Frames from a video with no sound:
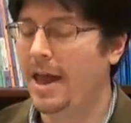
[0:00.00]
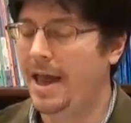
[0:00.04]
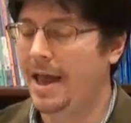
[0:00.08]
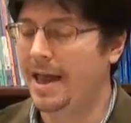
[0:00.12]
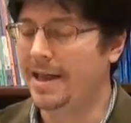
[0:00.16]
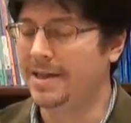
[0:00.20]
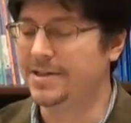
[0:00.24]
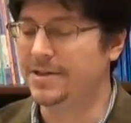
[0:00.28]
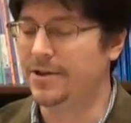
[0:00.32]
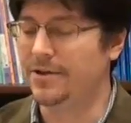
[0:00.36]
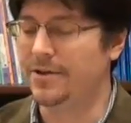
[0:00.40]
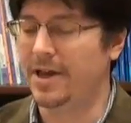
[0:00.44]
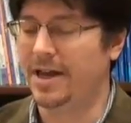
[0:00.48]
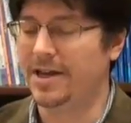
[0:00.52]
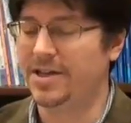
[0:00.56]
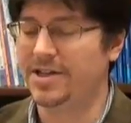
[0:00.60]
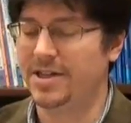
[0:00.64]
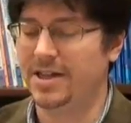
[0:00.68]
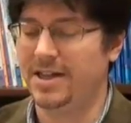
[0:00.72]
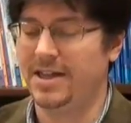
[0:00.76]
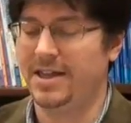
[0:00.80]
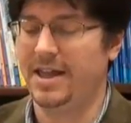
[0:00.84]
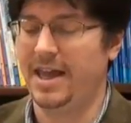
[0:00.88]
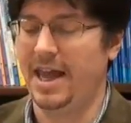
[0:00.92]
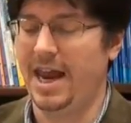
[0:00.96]
And so
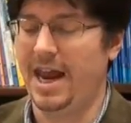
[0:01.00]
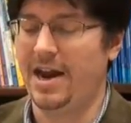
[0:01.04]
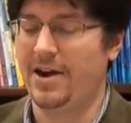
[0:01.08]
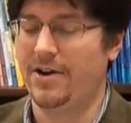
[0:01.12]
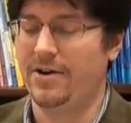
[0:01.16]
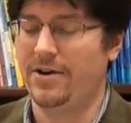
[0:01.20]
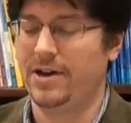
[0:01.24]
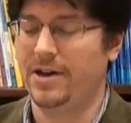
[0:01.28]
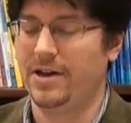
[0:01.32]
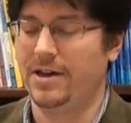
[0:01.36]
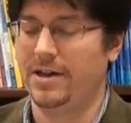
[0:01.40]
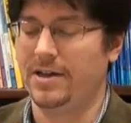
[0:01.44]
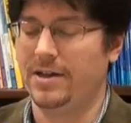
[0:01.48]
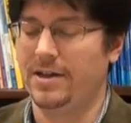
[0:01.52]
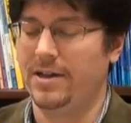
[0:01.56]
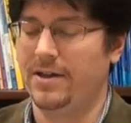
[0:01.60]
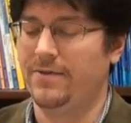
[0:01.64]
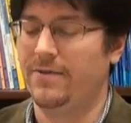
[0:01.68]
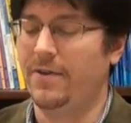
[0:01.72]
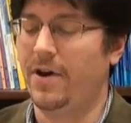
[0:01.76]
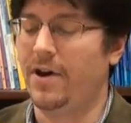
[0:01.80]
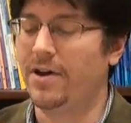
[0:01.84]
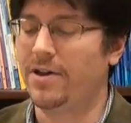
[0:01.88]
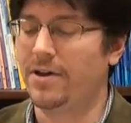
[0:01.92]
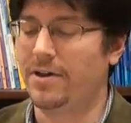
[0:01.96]
actually the area, the
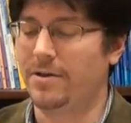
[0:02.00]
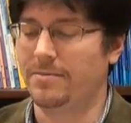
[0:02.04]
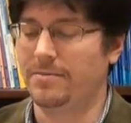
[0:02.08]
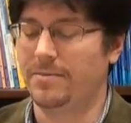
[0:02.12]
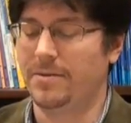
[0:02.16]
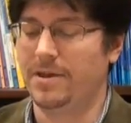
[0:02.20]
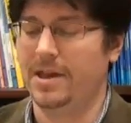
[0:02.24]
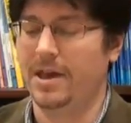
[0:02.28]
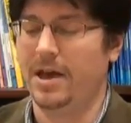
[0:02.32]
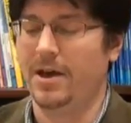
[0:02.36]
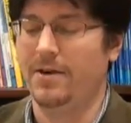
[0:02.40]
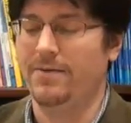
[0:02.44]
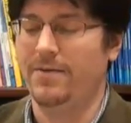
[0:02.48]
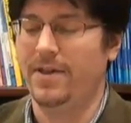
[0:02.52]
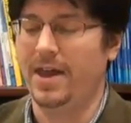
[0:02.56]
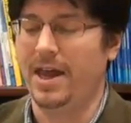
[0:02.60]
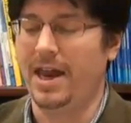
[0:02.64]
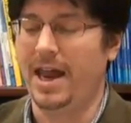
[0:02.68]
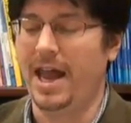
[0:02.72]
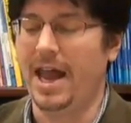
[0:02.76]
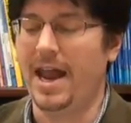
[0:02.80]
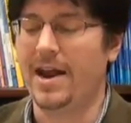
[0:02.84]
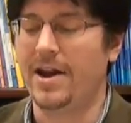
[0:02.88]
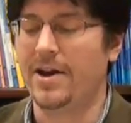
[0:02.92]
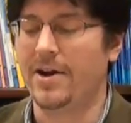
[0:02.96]
volume of
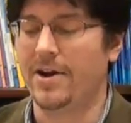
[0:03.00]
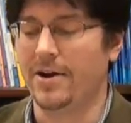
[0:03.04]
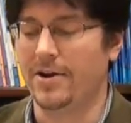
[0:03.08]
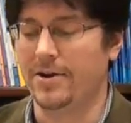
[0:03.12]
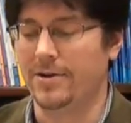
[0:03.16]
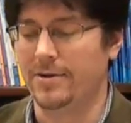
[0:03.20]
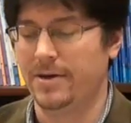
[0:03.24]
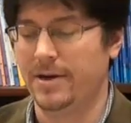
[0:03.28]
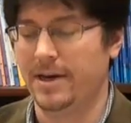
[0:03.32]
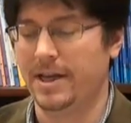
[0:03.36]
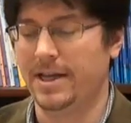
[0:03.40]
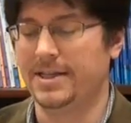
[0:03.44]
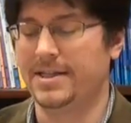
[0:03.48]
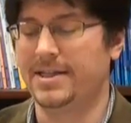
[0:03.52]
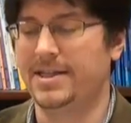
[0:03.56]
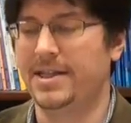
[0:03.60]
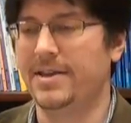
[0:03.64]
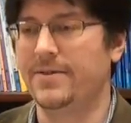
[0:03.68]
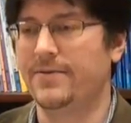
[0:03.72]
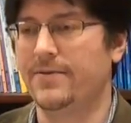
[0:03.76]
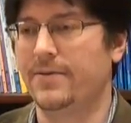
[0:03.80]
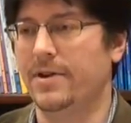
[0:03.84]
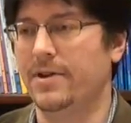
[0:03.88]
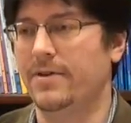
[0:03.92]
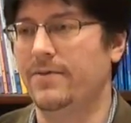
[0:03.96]
that air is
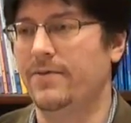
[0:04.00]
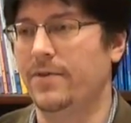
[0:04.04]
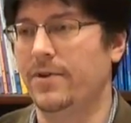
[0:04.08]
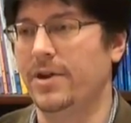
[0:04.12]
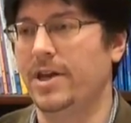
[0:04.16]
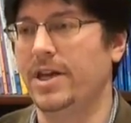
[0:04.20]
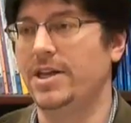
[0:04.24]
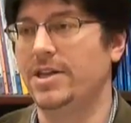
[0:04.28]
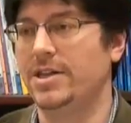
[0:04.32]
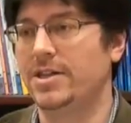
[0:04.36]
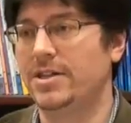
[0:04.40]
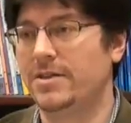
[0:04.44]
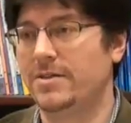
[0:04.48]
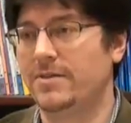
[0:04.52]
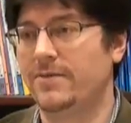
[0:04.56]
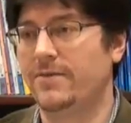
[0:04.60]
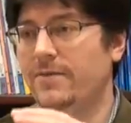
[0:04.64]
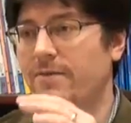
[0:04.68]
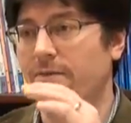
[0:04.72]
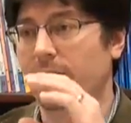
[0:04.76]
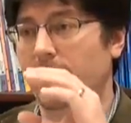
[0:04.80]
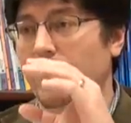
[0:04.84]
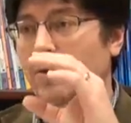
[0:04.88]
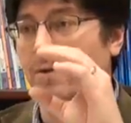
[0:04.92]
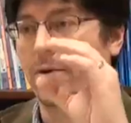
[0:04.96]
different for each
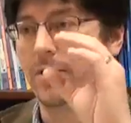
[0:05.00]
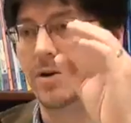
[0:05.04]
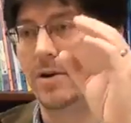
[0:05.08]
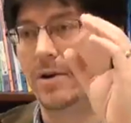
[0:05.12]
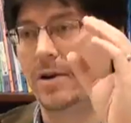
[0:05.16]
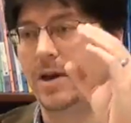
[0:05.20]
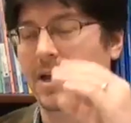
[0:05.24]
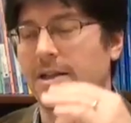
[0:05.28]
floor.